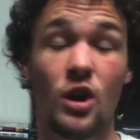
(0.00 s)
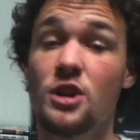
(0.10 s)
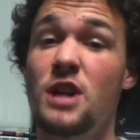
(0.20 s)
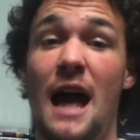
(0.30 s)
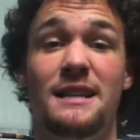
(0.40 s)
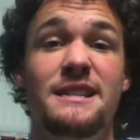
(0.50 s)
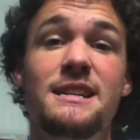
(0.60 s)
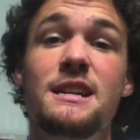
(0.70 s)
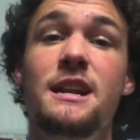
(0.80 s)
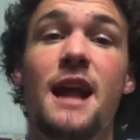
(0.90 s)
Lurtz has
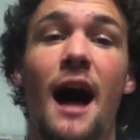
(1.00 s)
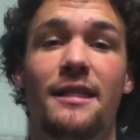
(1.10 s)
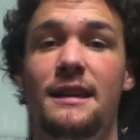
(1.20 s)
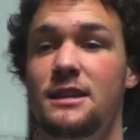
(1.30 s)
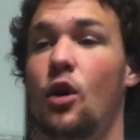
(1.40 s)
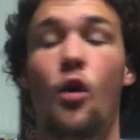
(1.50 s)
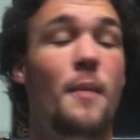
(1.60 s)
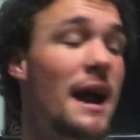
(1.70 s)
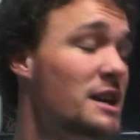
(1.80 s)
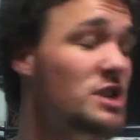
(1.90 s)
nothing to
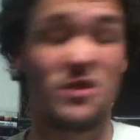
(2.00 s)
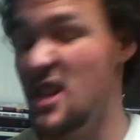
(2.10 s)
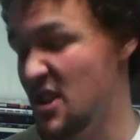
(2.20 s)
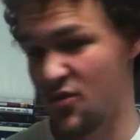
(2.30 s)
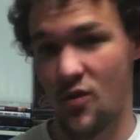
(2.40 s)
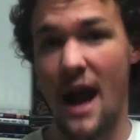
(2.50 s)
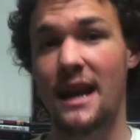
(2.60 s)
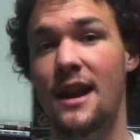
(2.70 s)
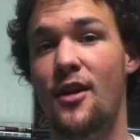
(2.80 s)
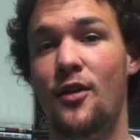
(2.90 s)
hold back. He just is
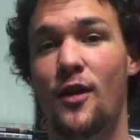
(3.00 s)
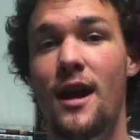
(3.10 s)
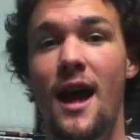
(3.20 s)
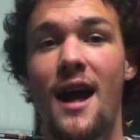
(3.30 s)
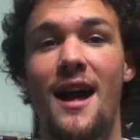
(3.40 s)
wrecking Aragorn.